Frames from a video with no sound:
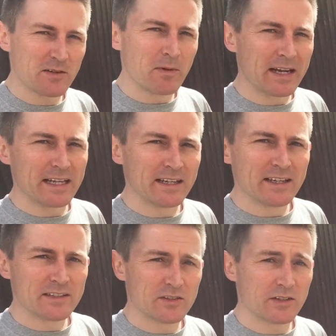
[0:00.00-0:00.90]
of money
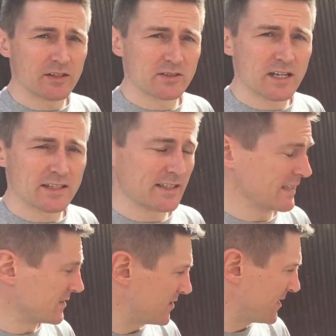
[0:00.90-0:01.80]
doing those
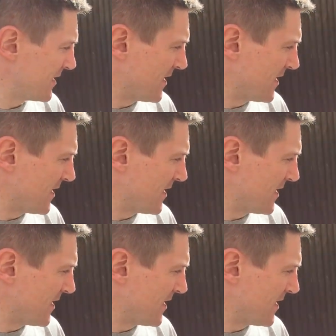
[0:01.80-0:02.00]
cuttings.